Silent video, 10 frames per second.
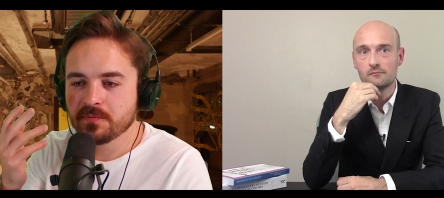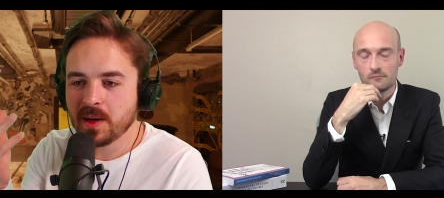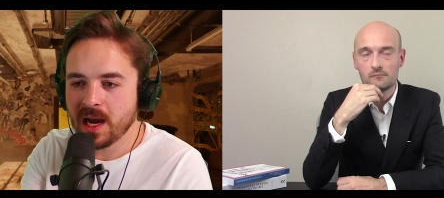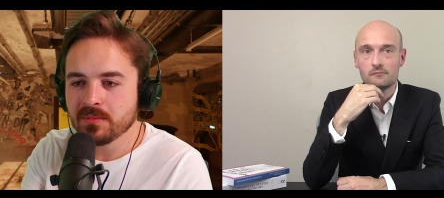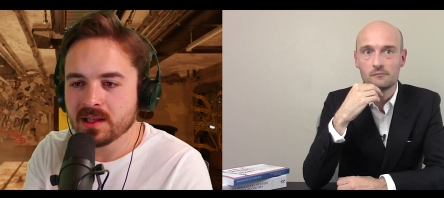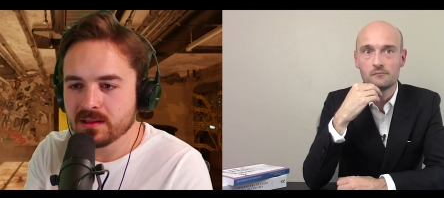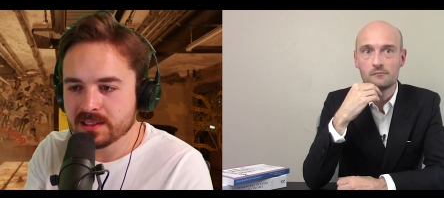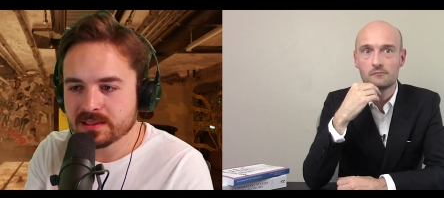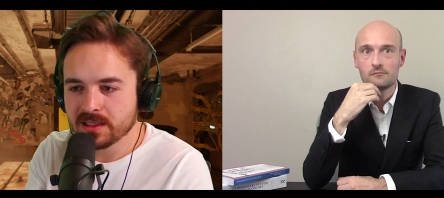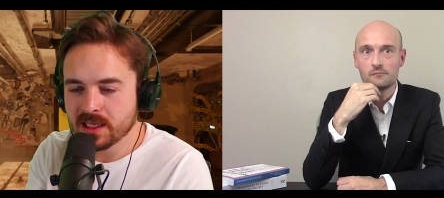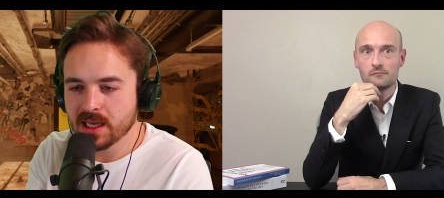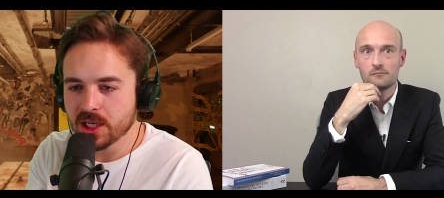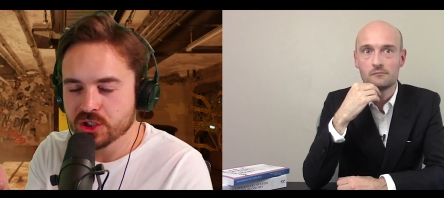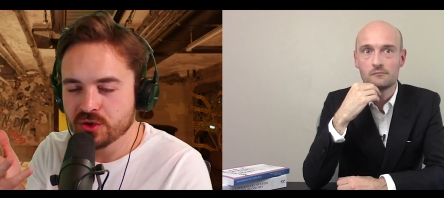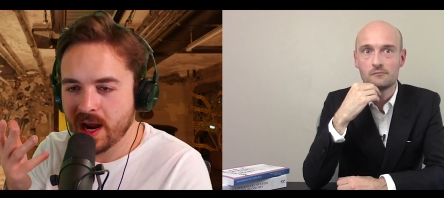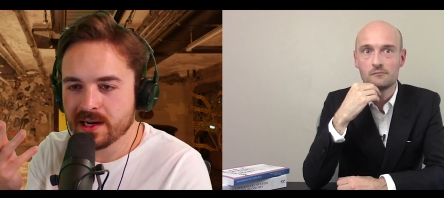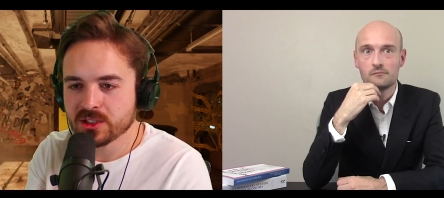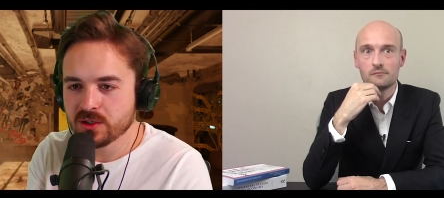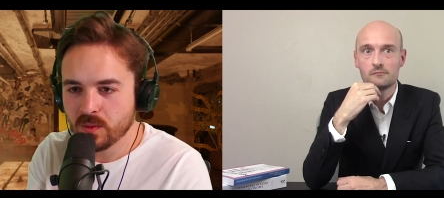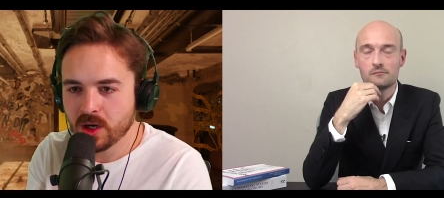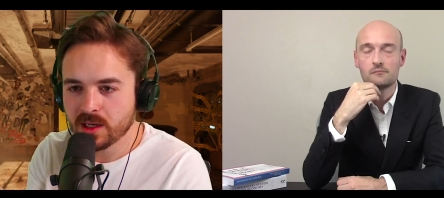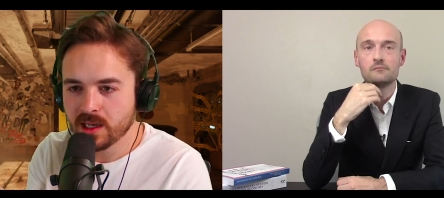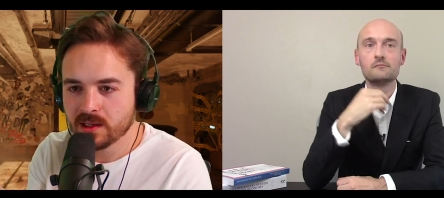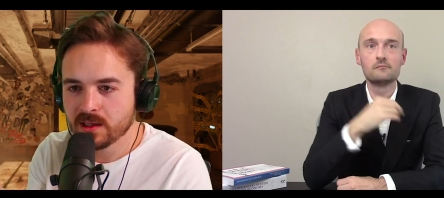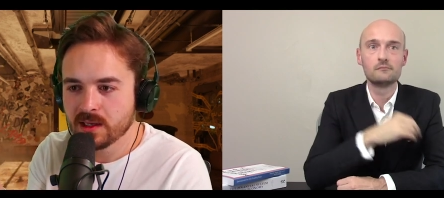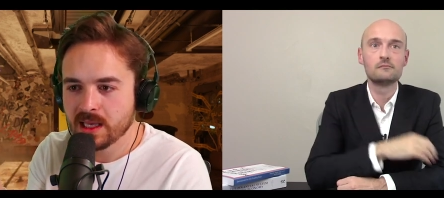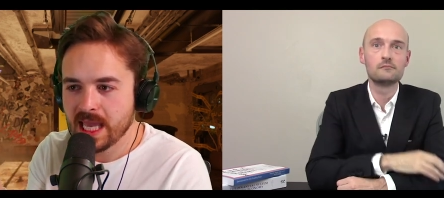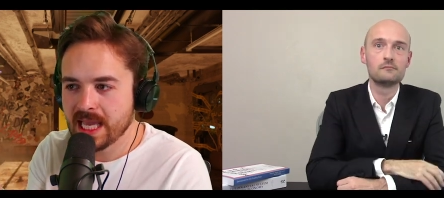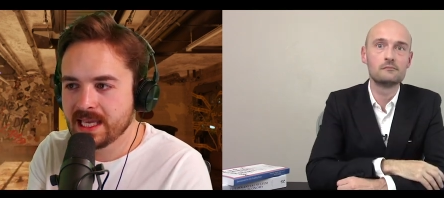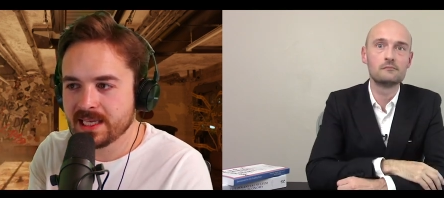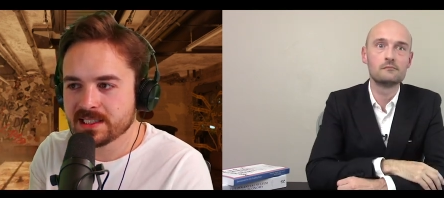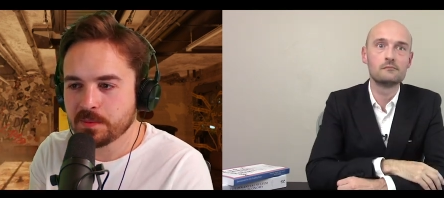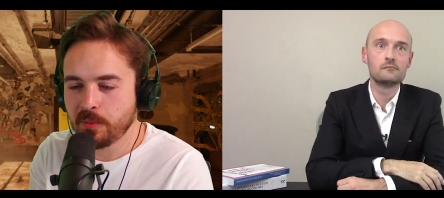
Speaker 1: of publicly see a strategy working, it gets